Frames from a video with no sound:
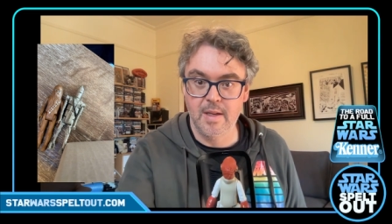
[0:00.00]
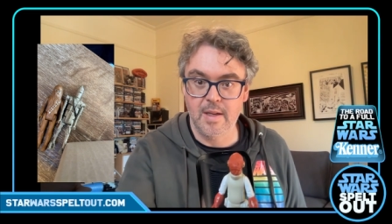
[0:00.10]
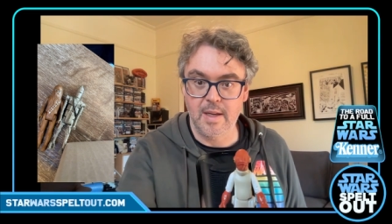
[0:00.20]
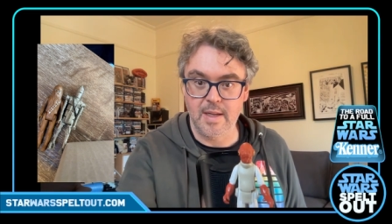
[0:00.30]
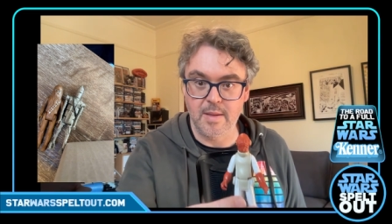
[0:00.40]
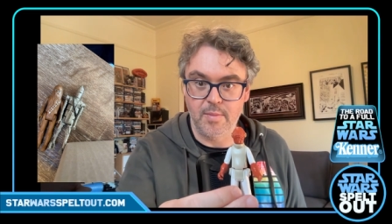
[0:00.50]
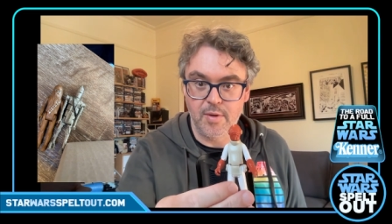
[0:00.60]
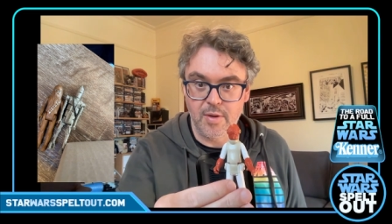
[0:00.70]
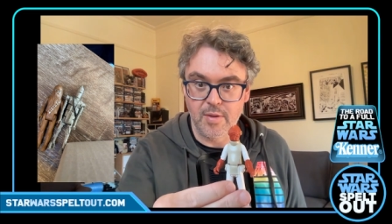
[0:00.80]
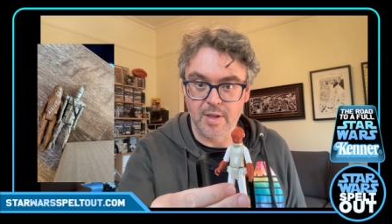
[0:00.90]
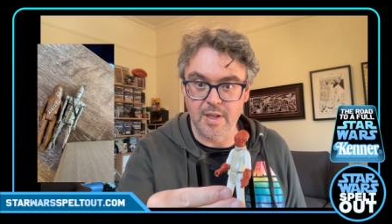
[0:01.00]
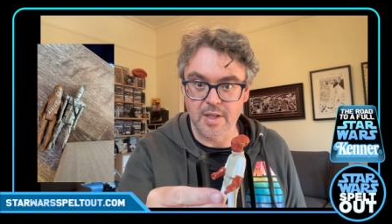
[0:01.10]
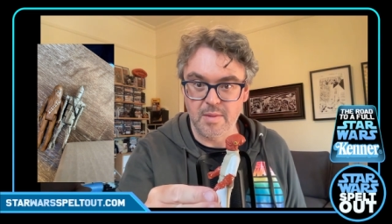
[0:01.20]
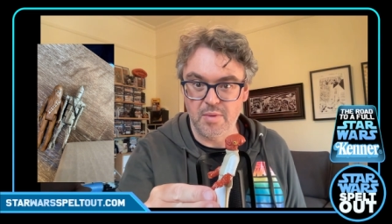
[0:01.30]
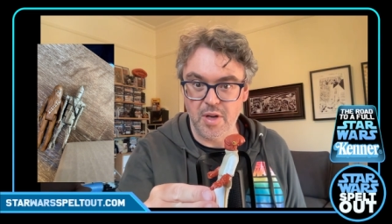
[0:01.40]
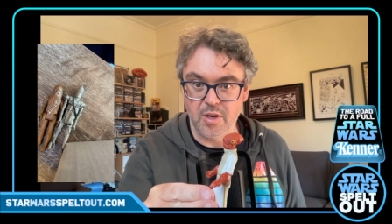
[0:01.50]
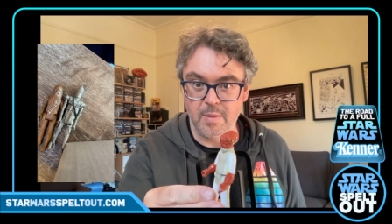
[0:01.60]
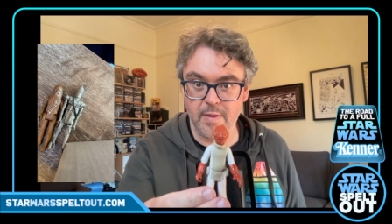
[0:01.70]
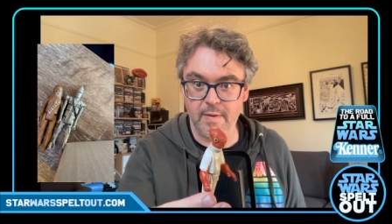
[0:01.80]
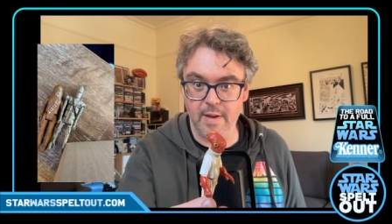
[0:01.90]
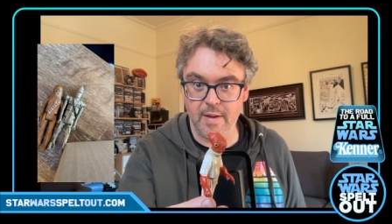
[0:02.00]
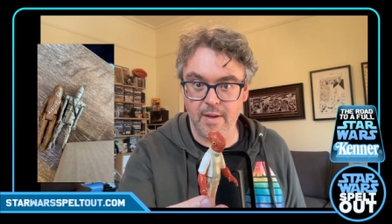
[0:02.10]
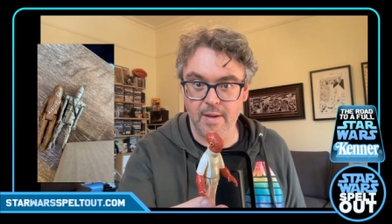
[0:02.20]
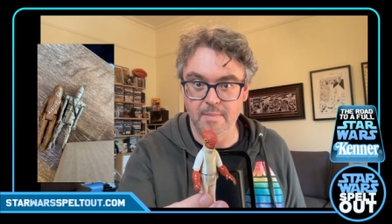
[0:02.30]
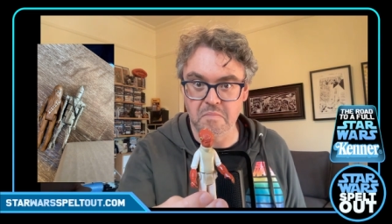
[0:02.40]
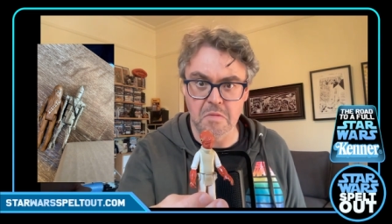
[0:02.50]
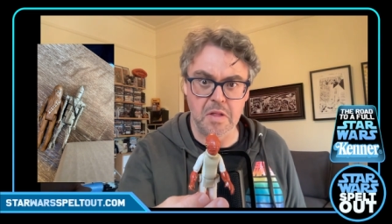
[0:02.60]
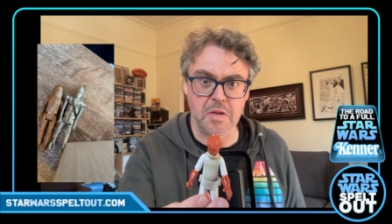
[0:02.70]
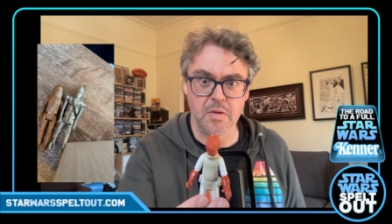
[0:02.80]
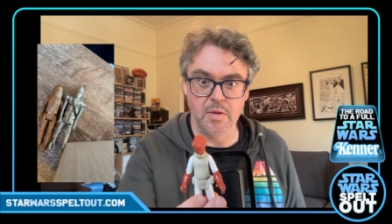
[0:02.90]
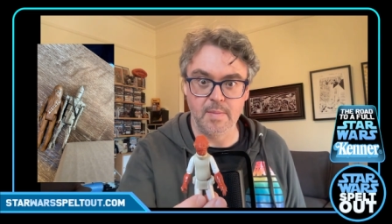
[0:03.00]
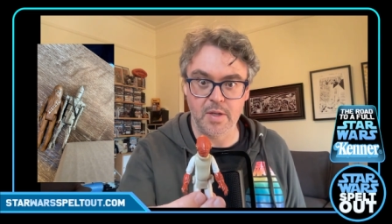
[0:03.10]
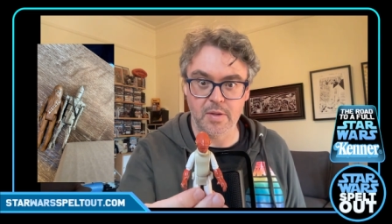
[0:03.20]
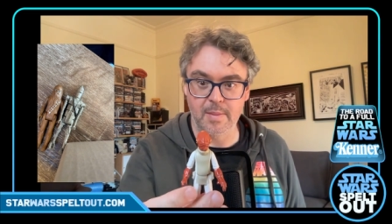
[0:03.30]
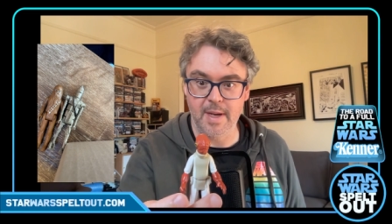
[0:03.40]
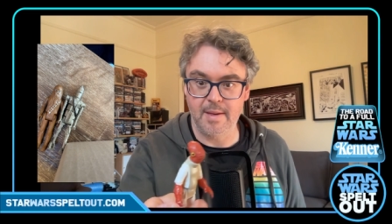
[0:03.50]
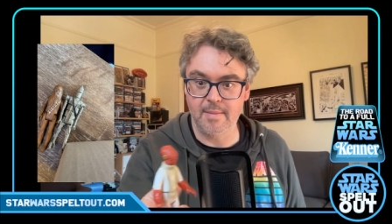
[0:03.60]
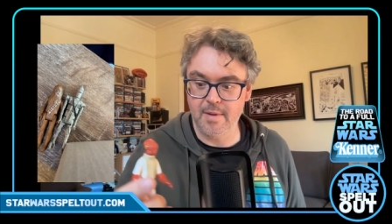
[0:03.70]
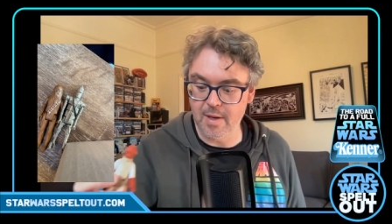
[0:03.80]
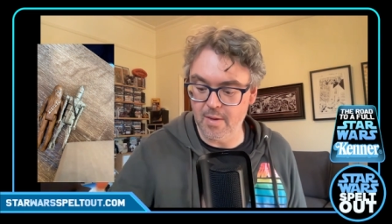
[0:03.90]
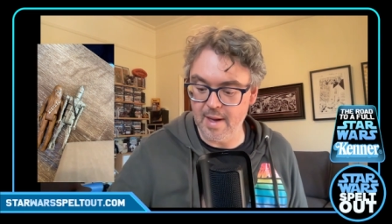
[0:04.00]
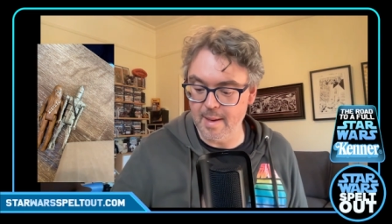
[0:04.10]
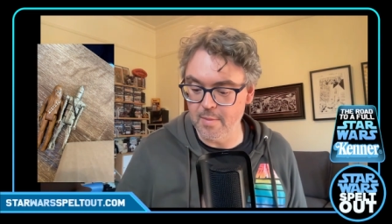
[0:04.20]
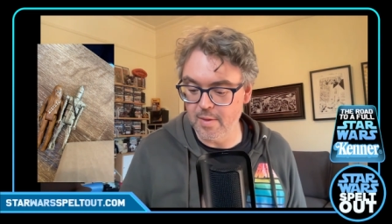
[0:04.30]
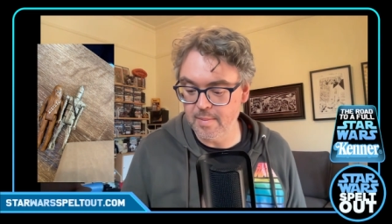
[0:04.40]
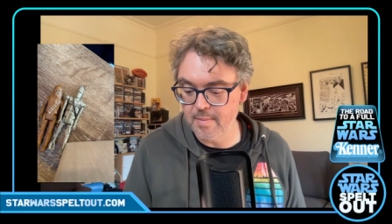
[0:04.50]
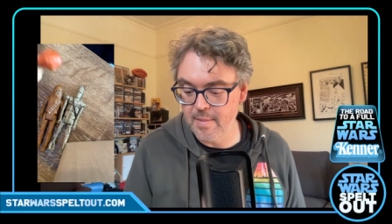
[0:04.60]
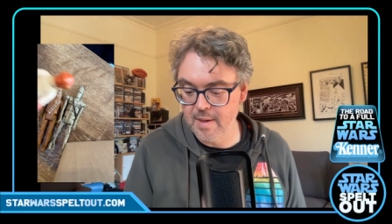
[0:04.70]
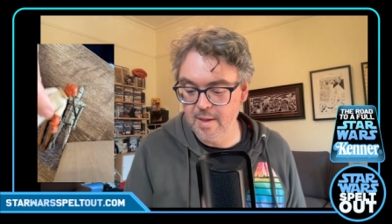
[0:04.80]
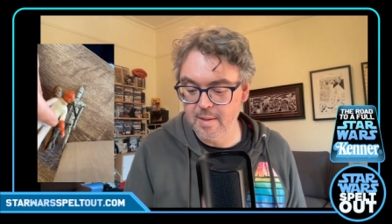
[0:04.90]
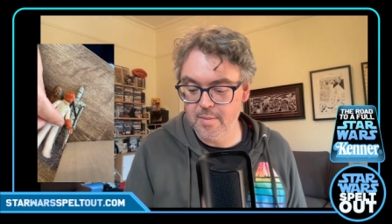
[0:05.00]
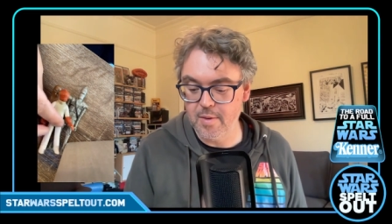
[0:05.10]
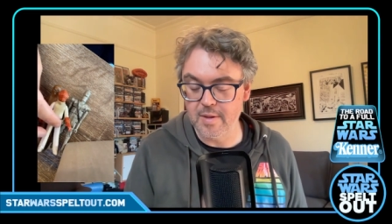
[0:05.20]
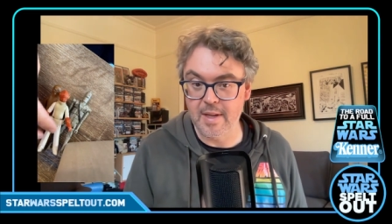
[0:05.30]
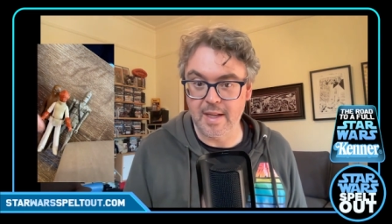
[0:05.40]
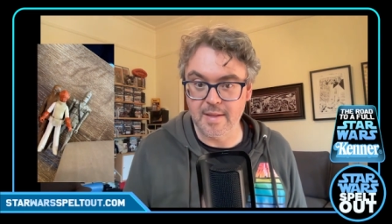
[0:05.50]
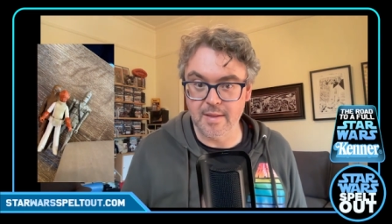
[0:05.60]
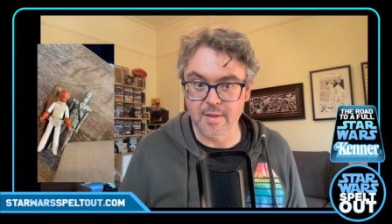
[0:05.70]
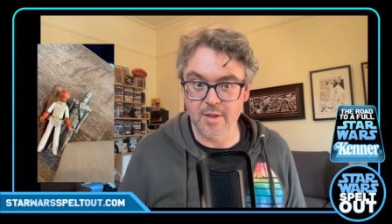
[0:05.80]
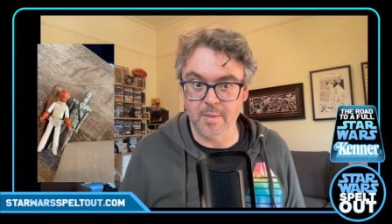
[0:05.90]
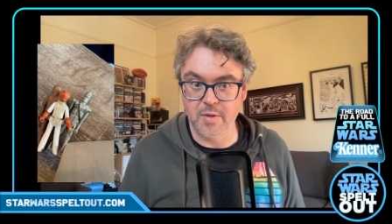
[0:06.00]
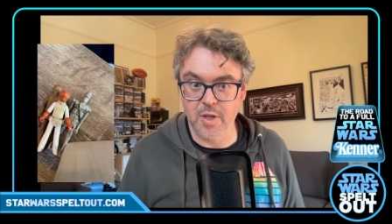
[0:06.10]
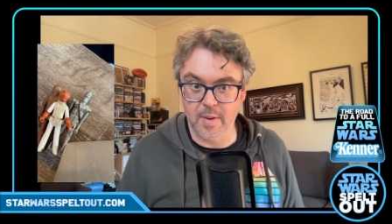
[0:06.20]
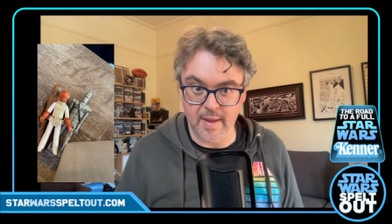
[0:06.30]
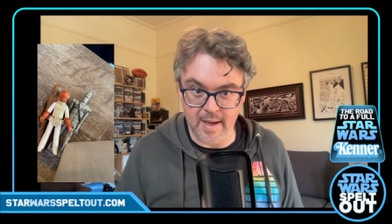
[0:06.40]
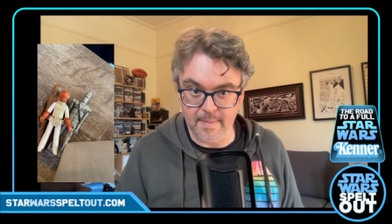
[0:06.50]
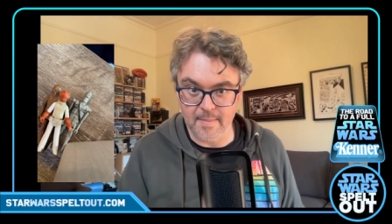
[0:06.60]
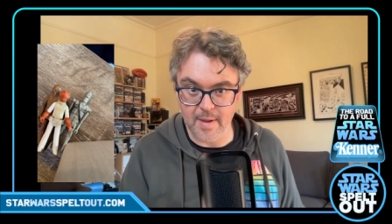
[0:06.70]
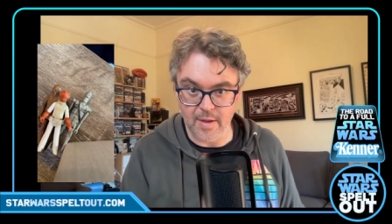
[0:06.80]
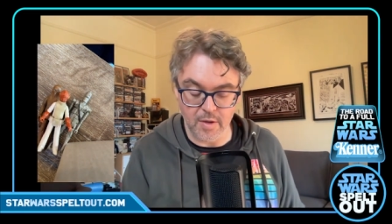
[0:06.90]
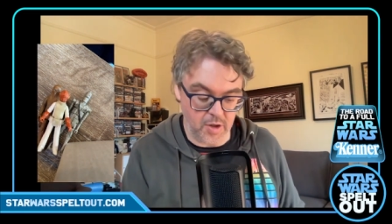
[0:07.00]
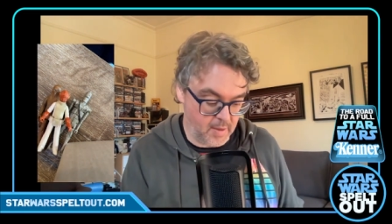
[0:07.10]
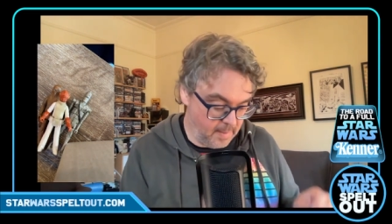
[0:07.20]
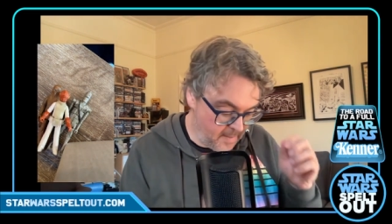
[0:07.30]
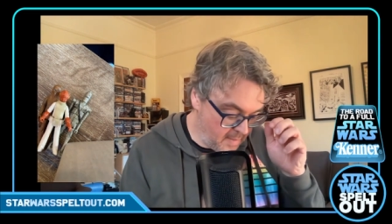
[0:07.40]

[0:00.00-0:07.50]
He's in pretty good condition, pretty common figure though. Nothing too special about the old Admiral. Put, he can sit on top of Chewie there. Hello, Chewie.